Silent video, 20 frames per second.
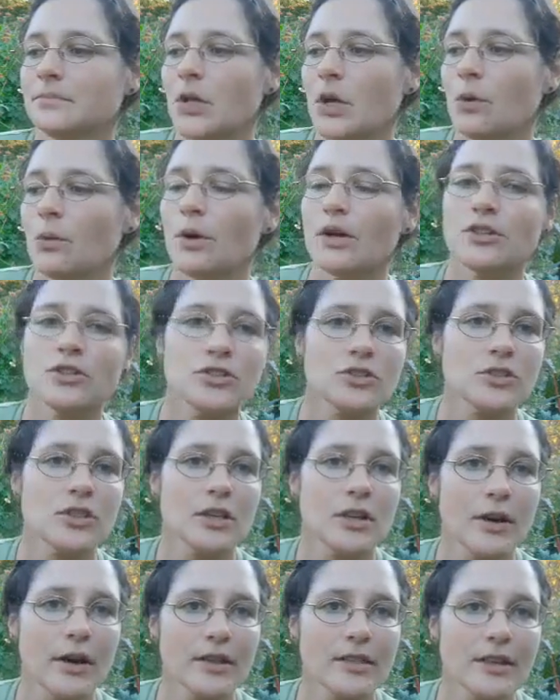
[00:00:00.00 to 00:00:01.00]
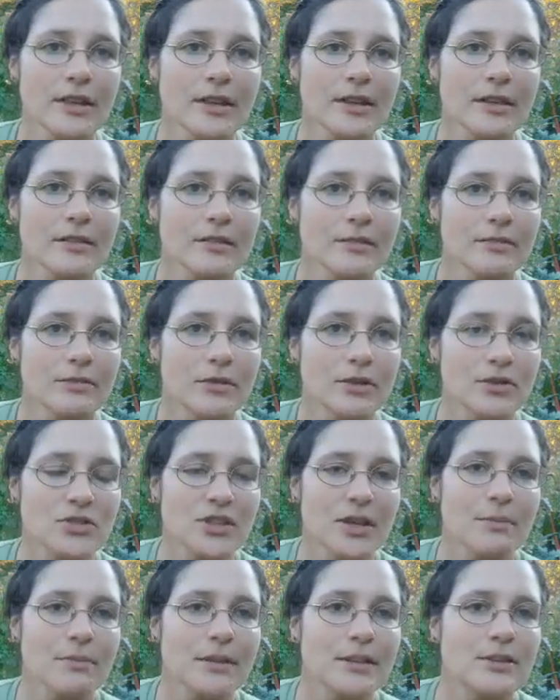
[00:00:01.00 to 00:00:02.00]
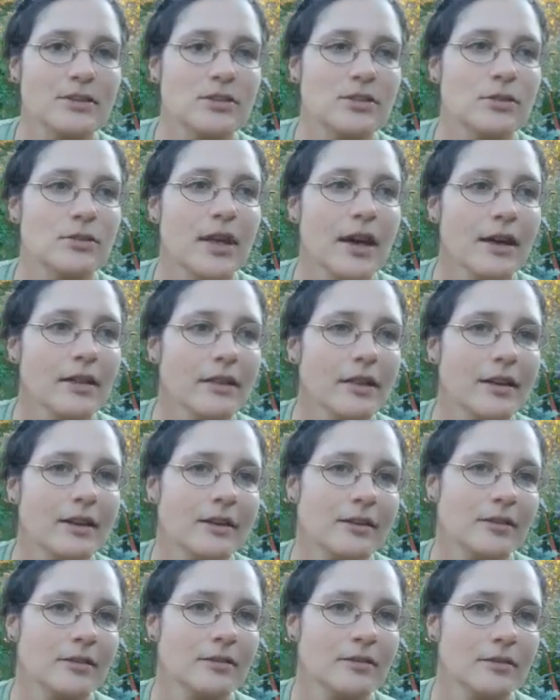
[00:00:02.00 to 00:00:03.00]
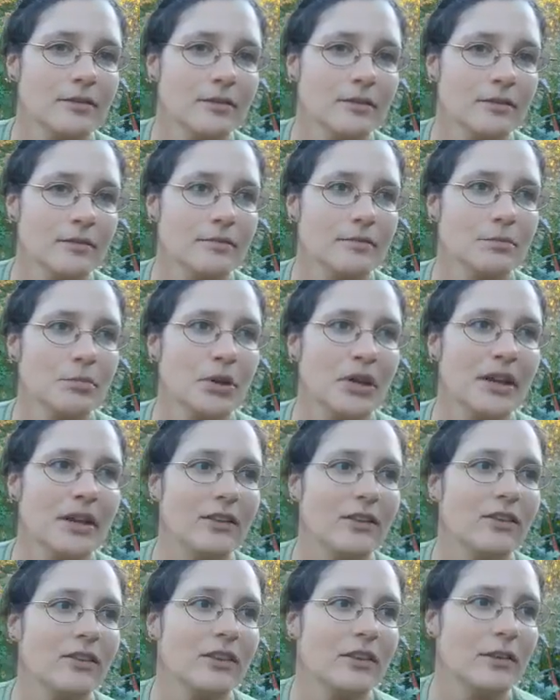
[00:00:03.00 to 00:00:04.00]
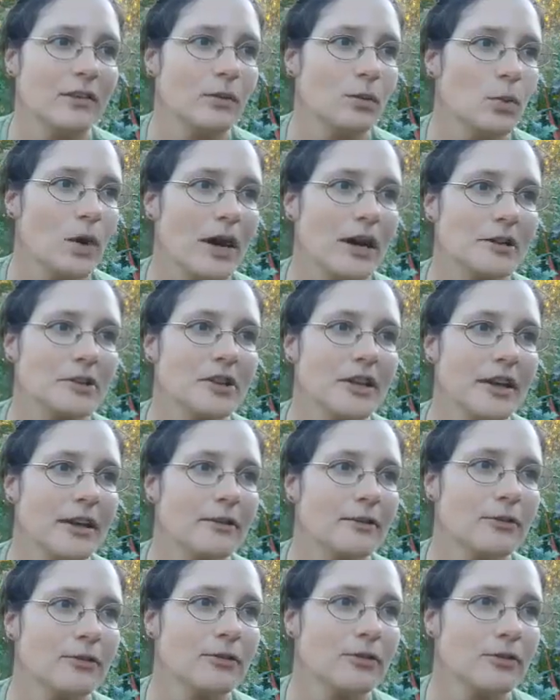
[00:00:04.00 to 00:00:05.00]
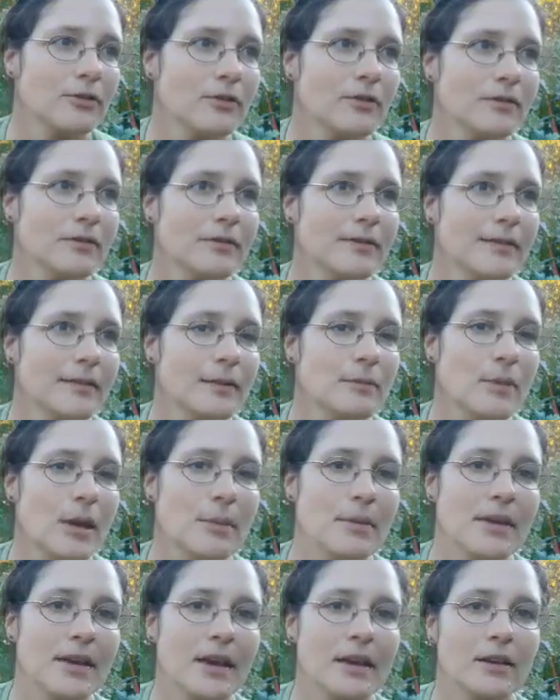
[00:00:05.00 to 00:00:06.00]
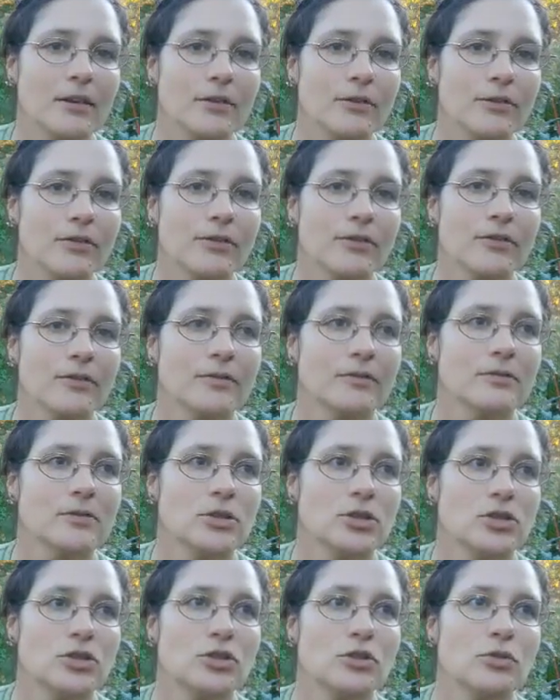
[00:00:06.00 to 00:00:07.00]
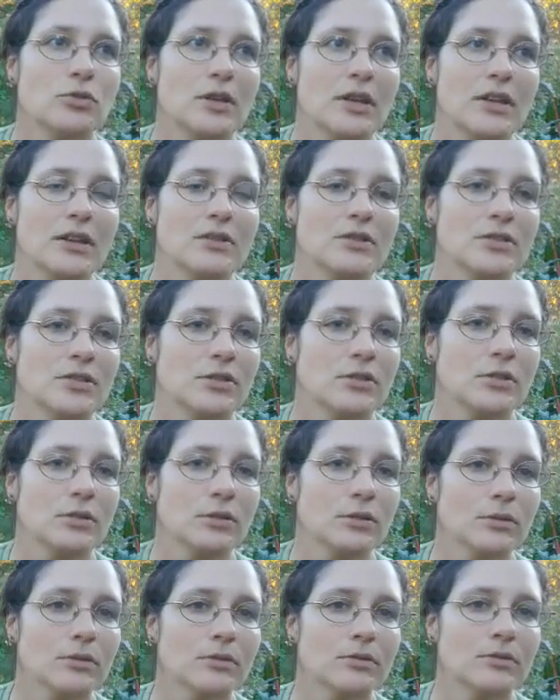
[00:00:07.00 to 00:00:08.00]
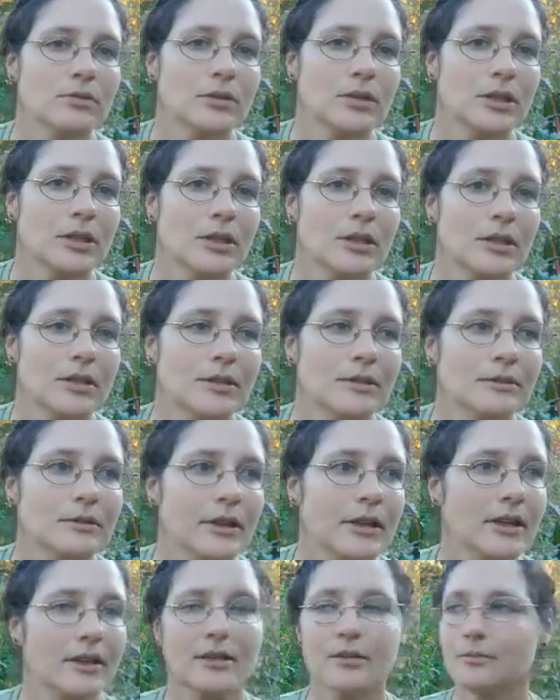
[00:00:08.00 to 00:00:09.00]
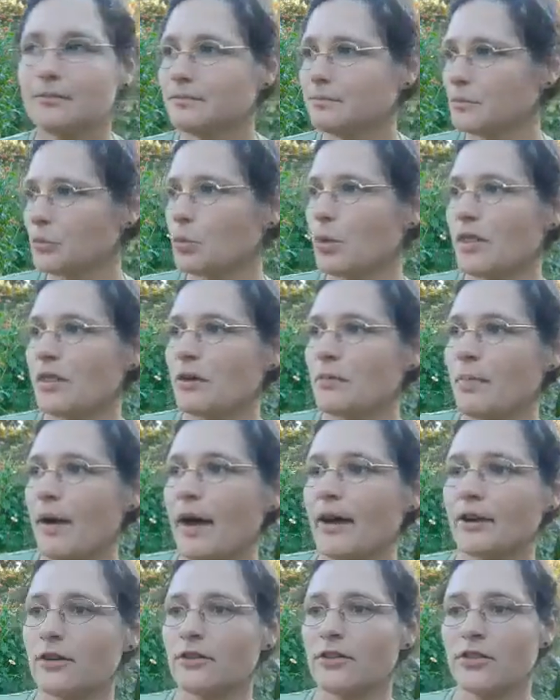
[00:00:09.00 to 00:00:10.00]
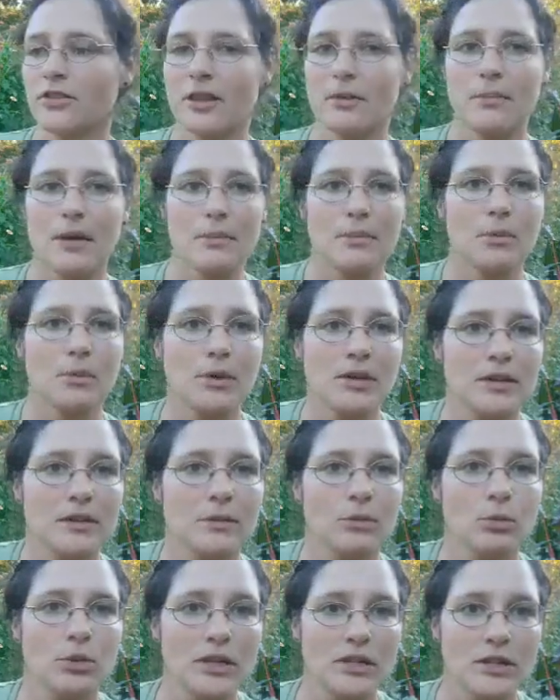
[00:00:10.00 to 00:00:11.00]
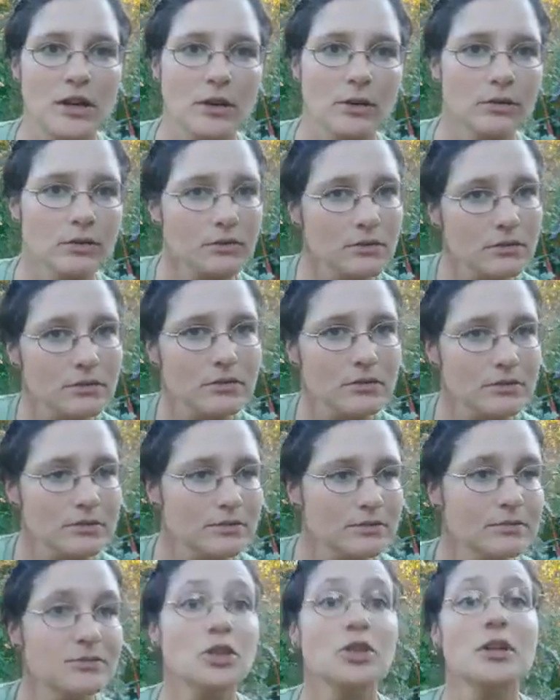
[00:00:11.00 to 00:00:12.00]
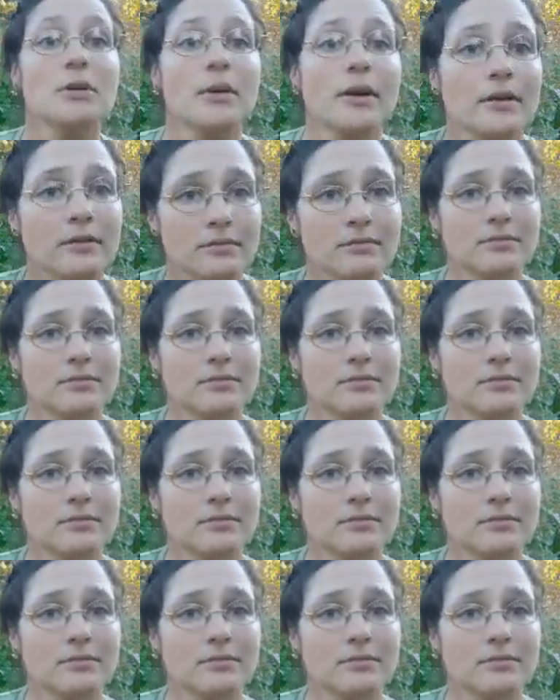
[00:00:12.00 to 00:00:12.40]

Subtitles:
Which, I think there's something to that, like plants and wildlife maybe kind of tune into like weather patterns that maybe we don't. So anyway,